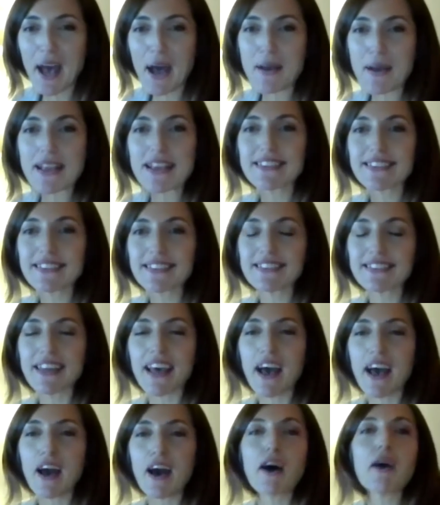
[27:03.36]
is,
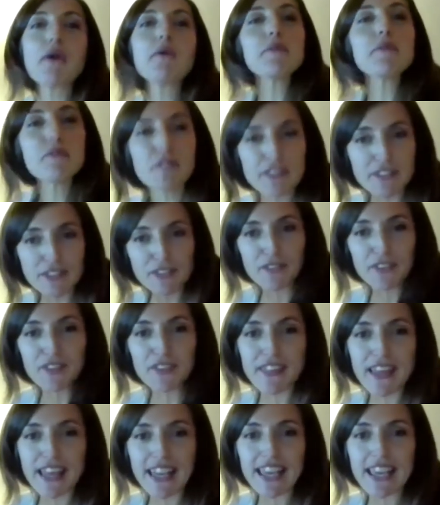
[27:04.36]
first of all,
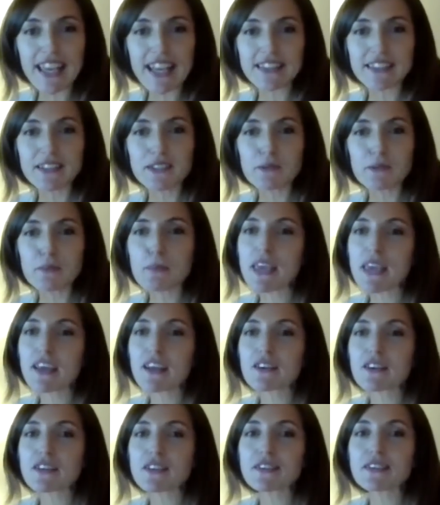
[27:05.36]
thanking the
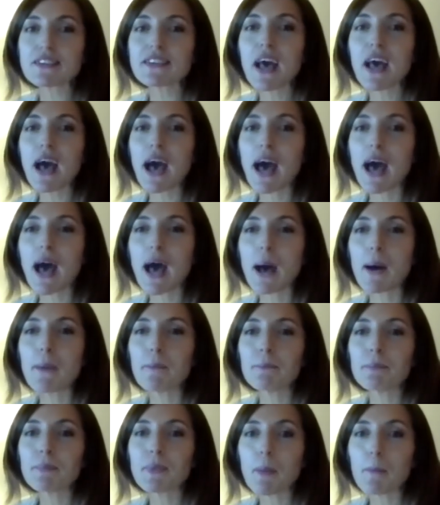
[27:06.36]
speakers,
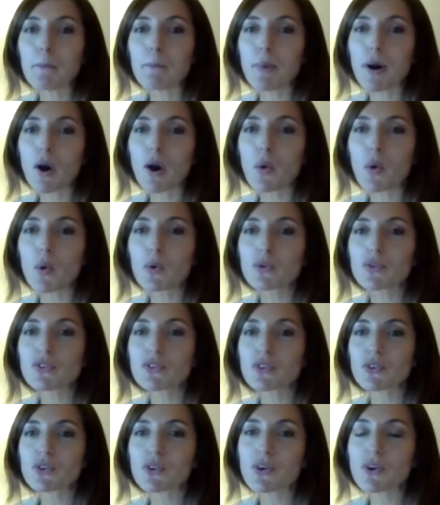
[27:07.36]
but
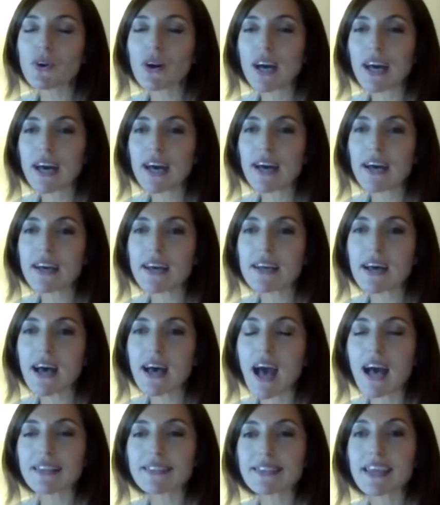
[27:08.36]
also
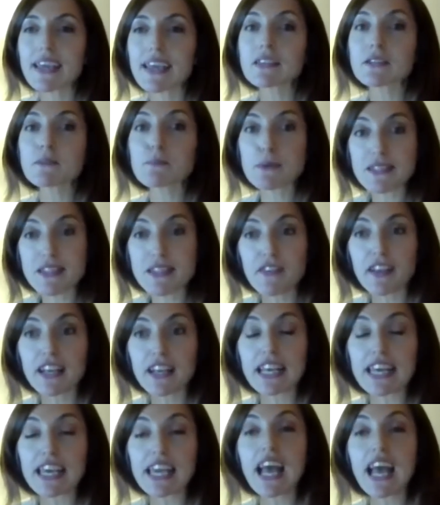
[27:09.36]
asking
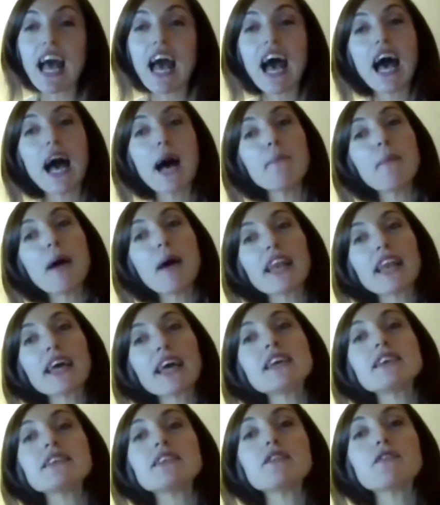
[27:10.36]
specifically,
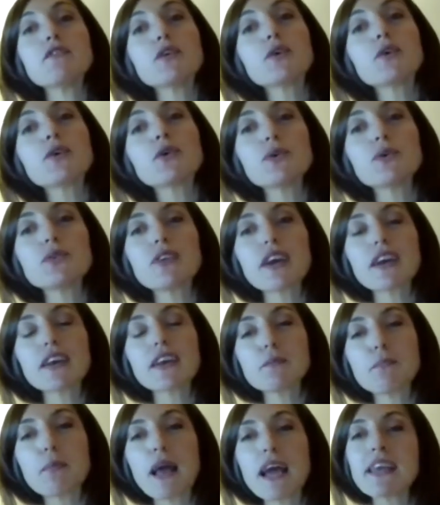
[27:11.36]
Anais, if you could
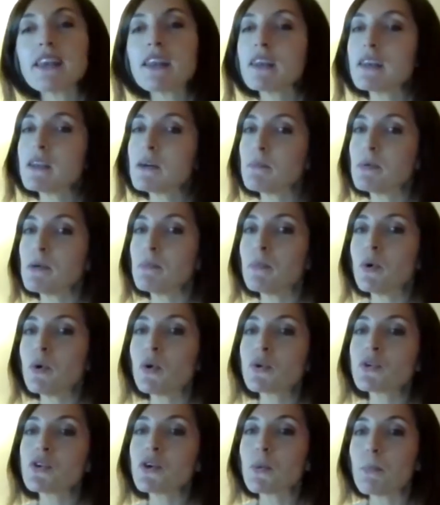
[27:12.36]
explain a little bit
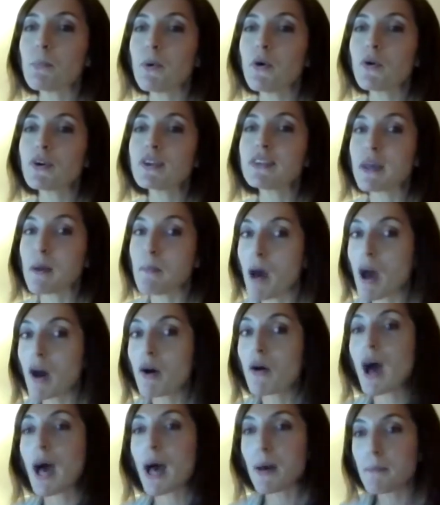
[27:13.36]
more your point about
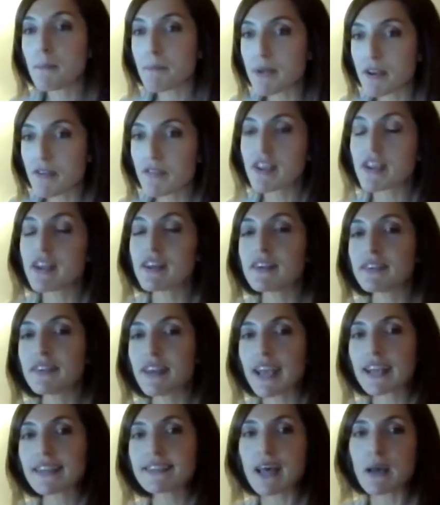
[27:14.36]
Iberian
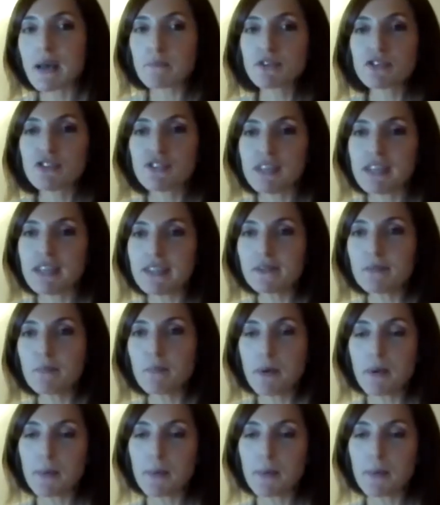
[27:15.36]
exceptionalism.